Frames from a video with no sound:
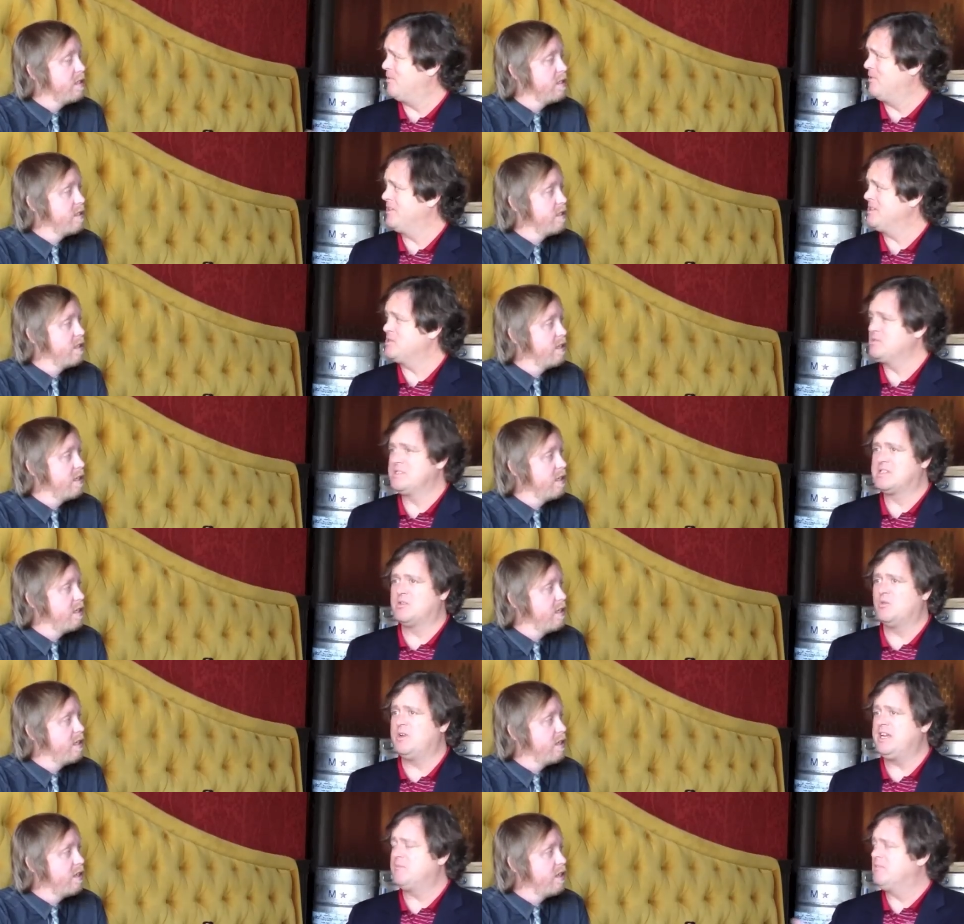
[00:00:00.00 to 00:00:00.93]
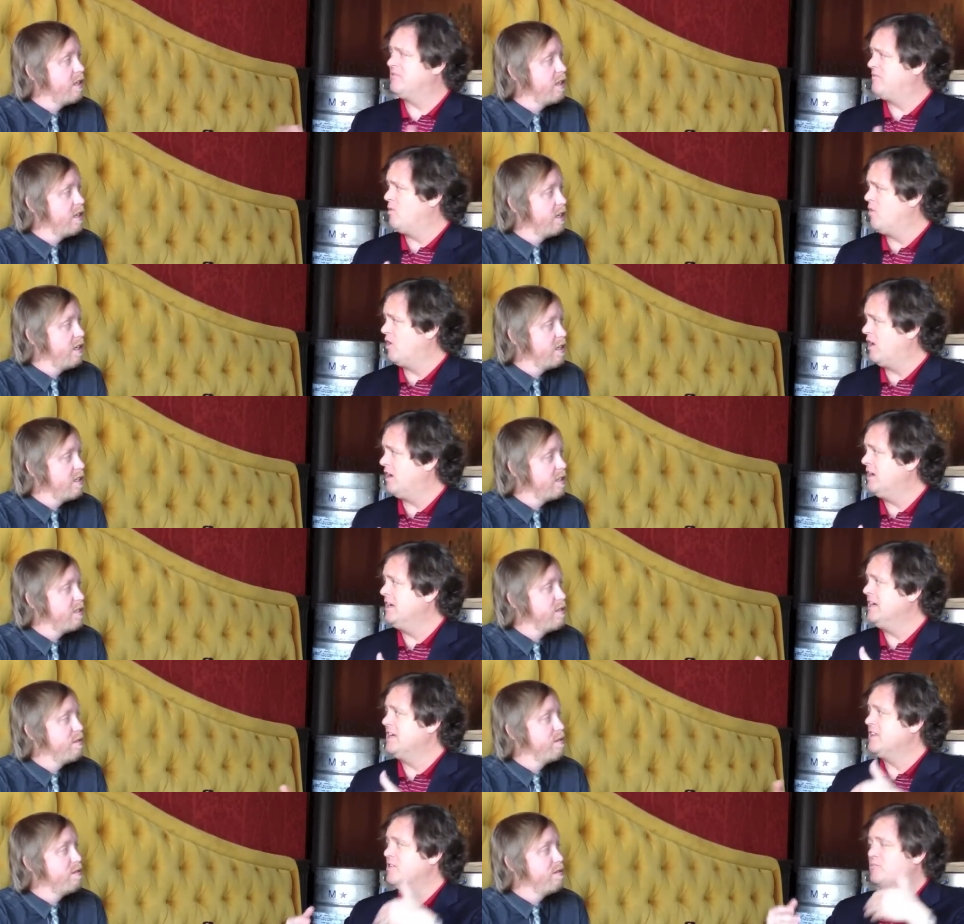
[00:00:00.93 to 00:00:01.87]
Speaker 1: Well, this was the week before
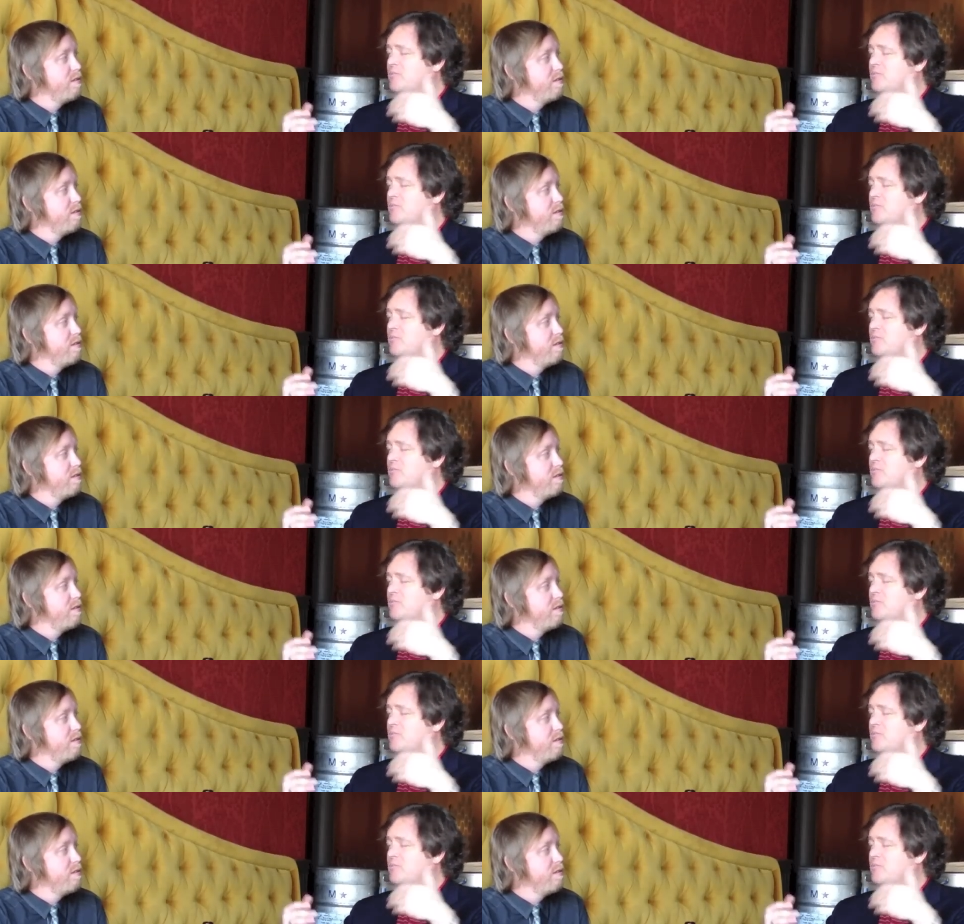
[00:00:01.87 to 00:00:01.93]
the